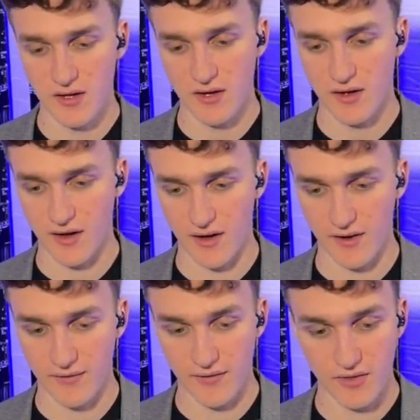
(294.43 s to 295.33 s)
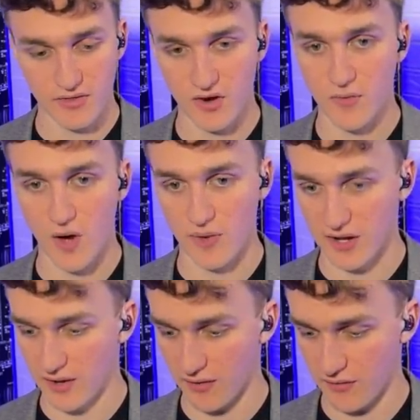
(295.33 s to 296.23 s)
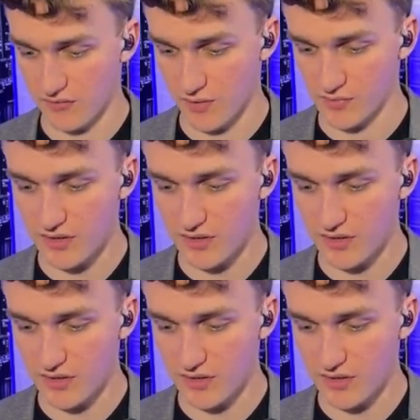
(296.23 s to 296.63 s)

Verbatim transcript: Uh, third moment here from this